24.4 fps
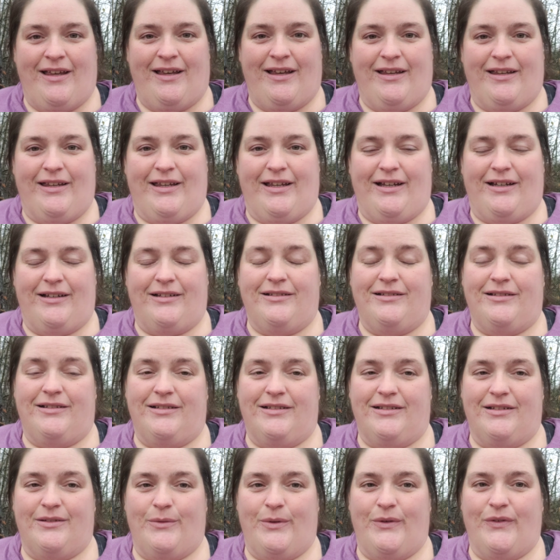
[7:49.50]
Yeah,
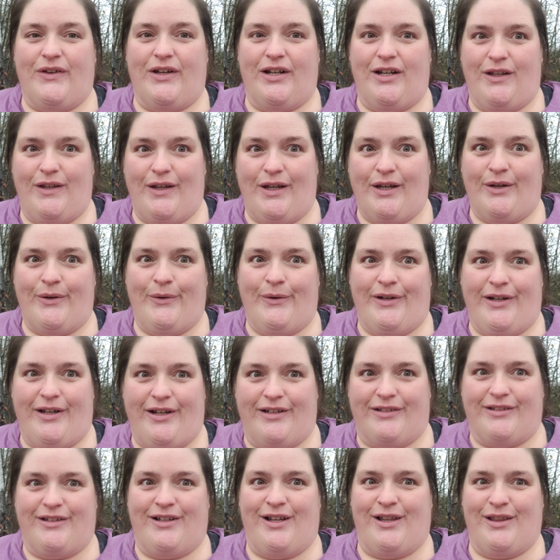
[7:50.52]
we've got a lot going
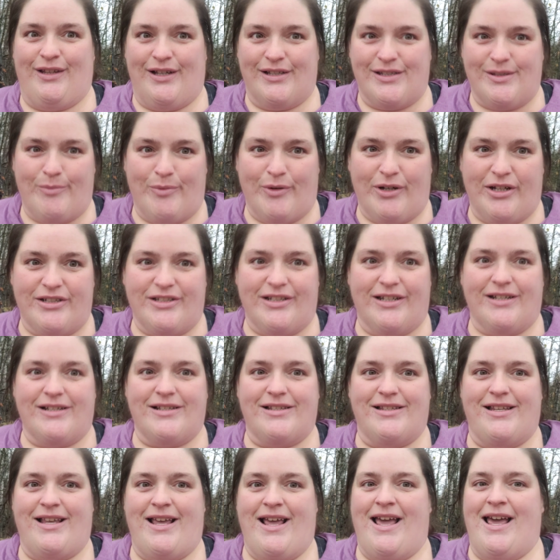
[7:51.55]
on, lots of
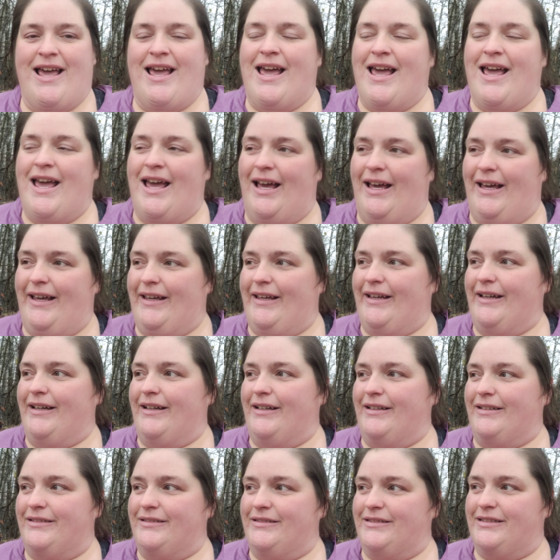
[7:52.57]
projects,
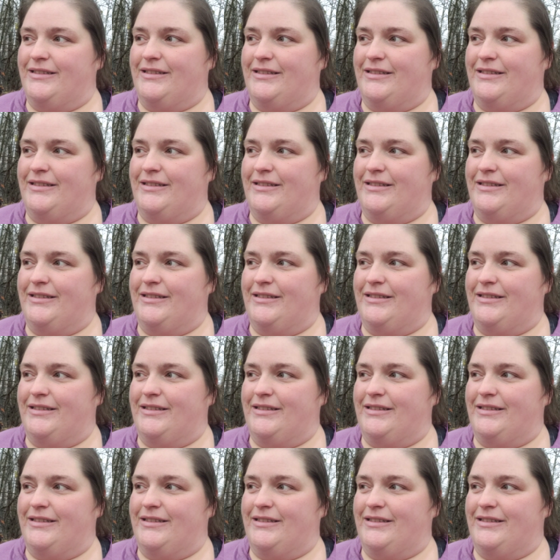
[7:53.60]
and